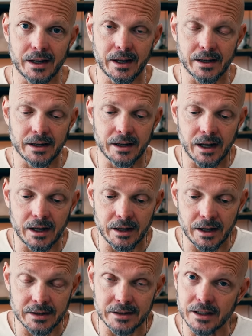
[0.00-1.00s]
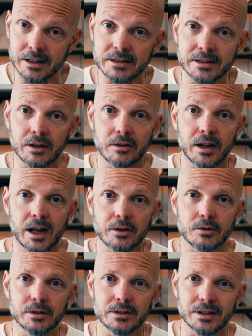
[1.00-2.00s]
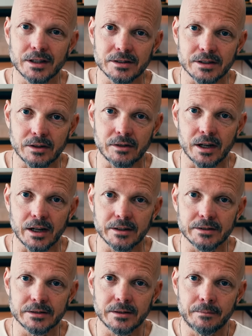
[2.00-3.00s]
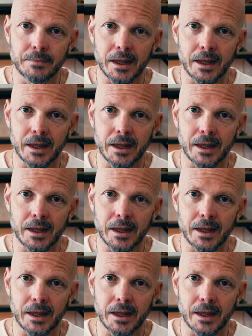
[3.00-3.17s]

and, it, and it's gonna sound natural, it's gonna sound nice.